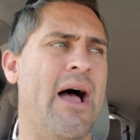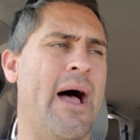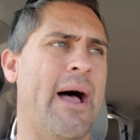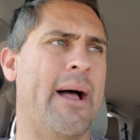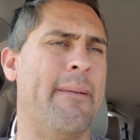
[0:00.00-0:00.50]

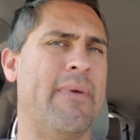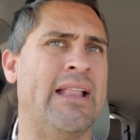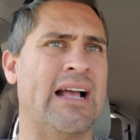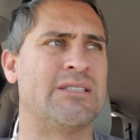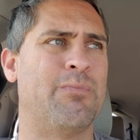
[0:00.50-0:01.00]

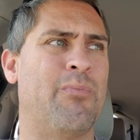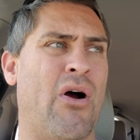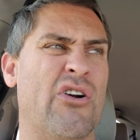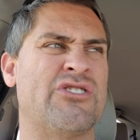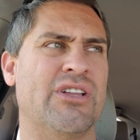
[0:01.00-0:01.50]
And that's
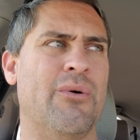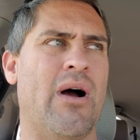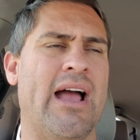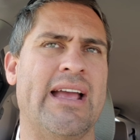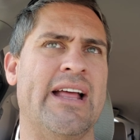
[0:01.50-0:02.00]
partially
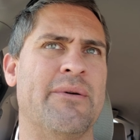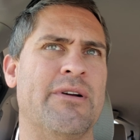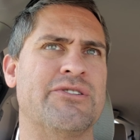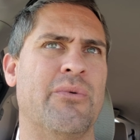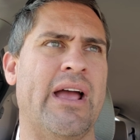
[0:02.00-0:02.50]
why I gained a
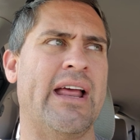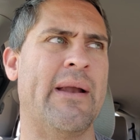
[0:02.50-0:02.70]
bunch of weight.